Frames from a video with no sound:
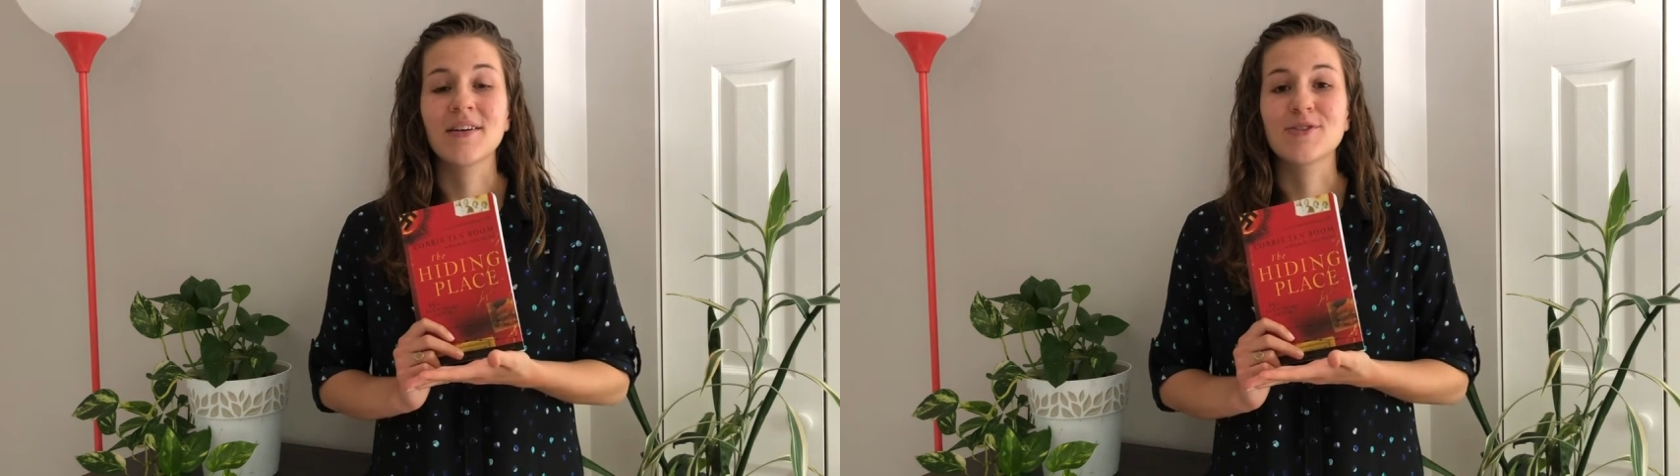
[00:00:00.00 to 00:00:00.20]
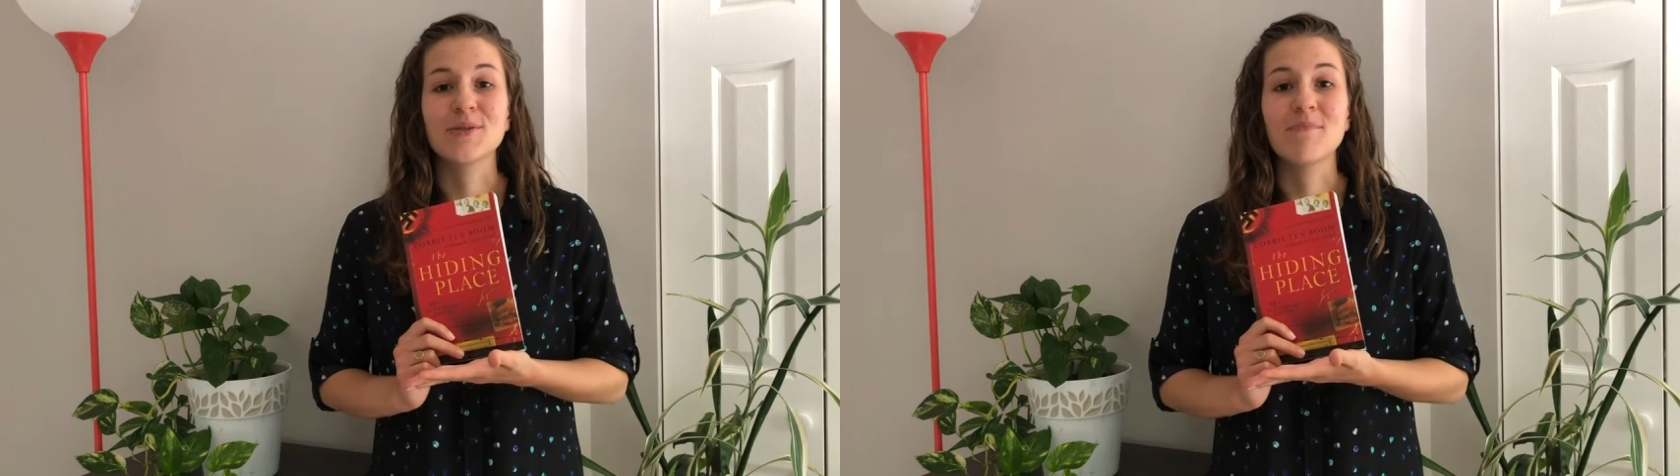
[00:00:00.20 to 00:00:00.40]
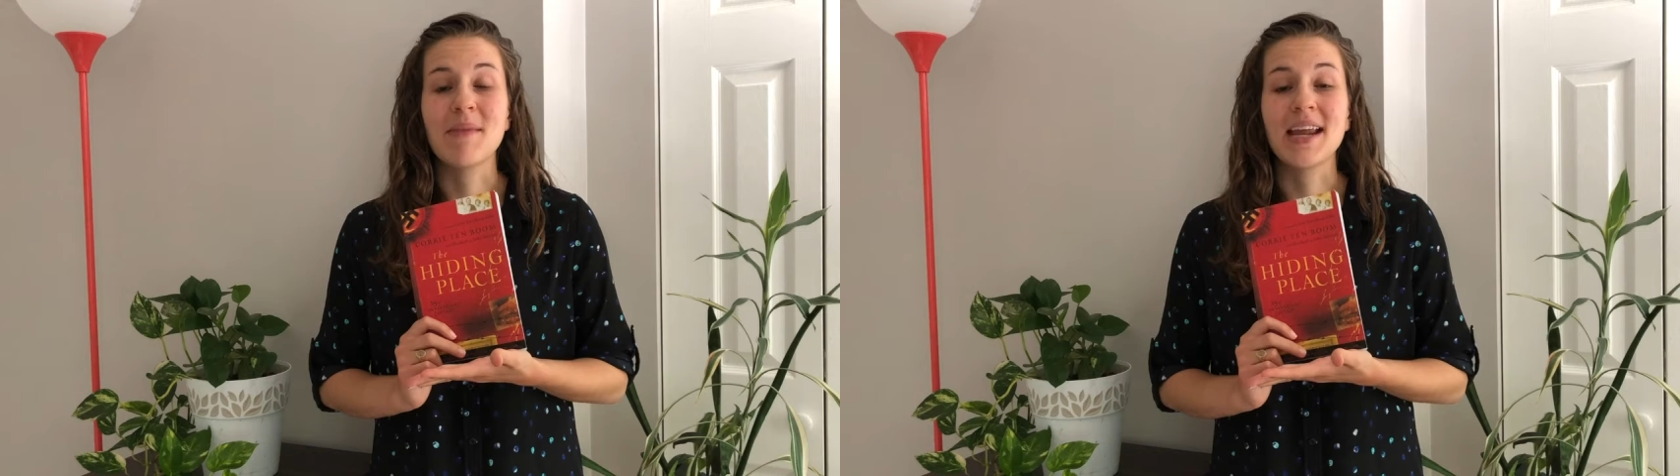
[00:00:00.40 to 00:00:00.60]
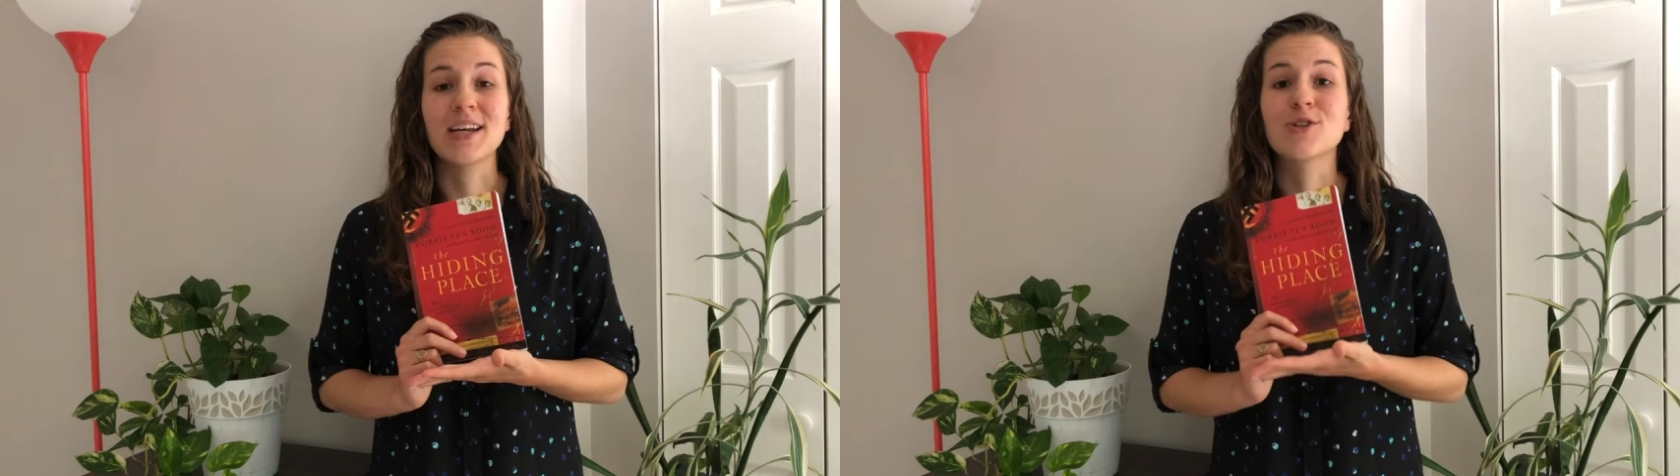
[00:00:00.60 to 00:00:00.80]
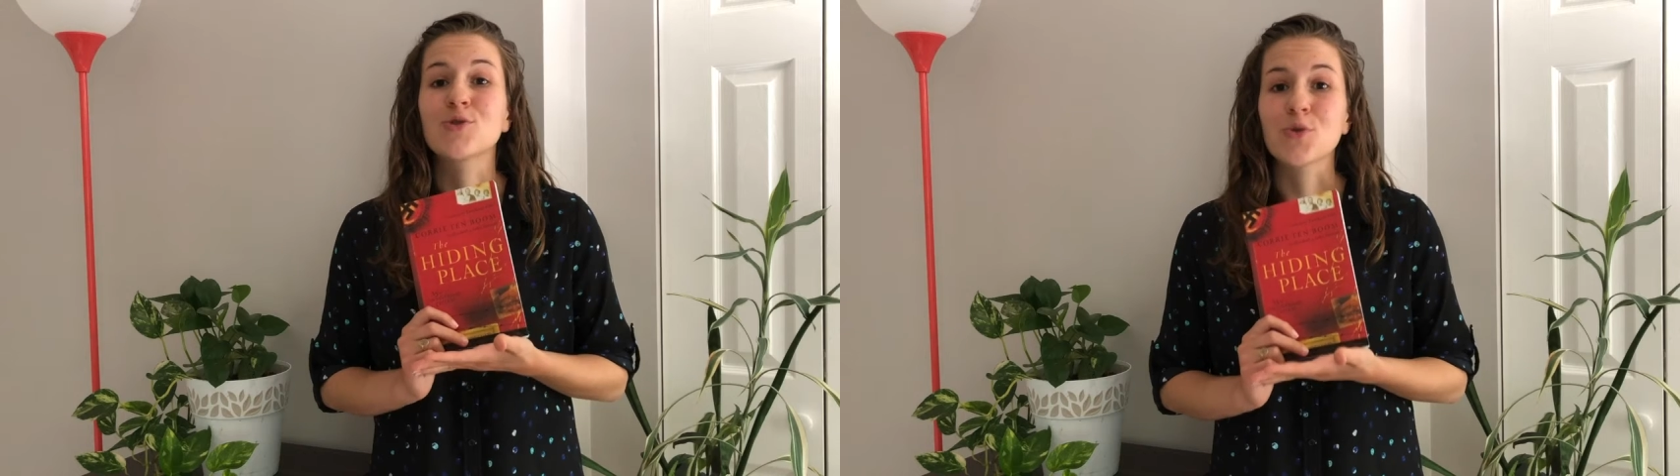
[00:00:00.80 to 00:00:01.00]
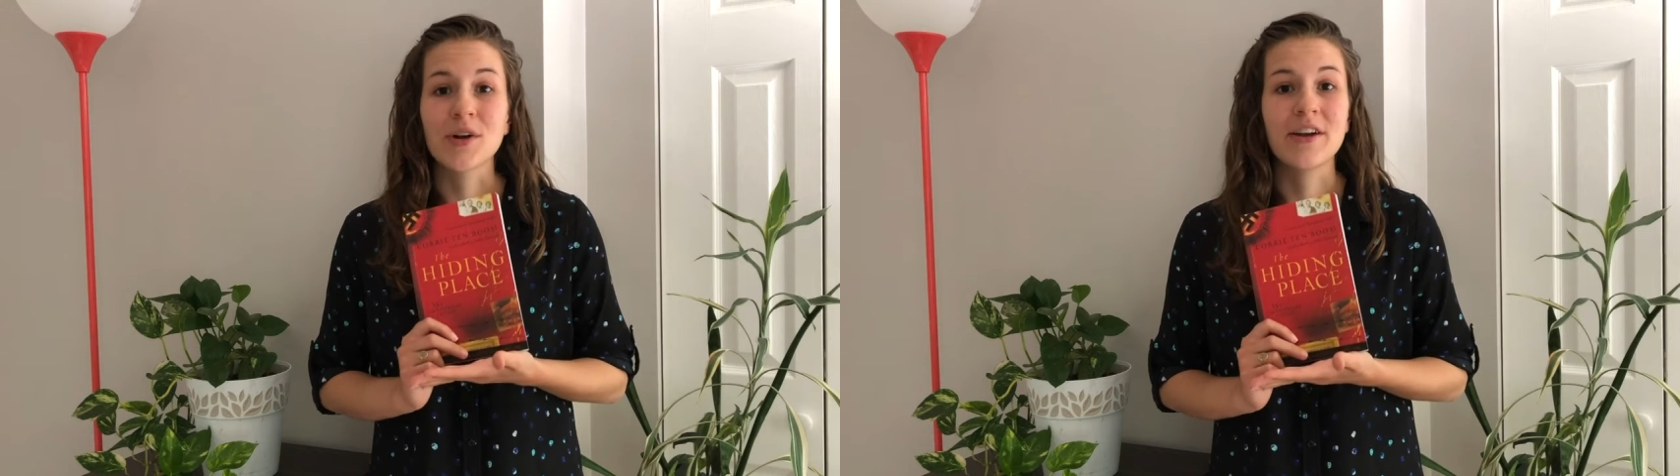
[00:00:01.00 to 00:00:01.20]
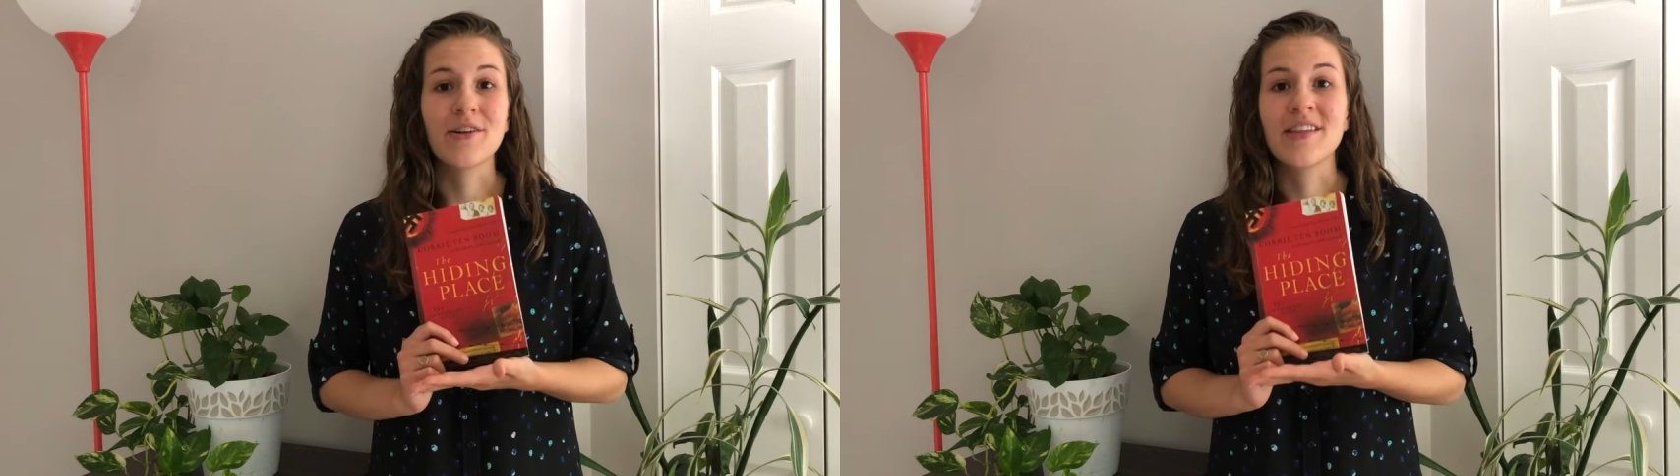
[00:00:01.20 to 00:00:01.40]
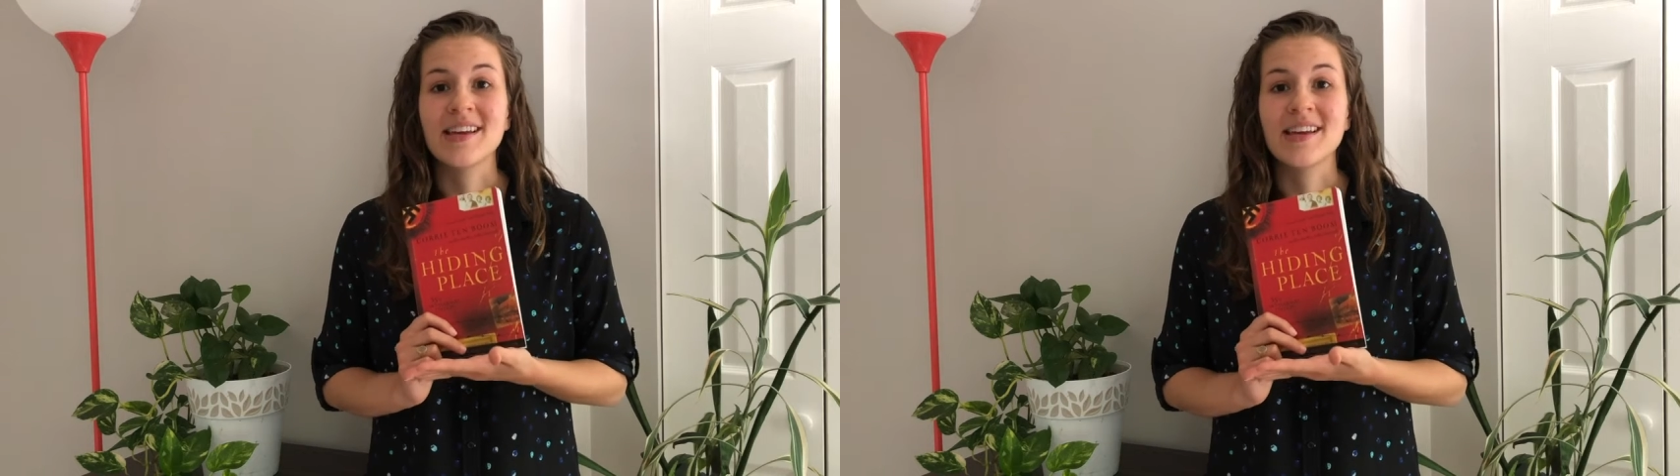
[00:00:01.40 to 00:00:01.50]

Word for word: just made extraordinary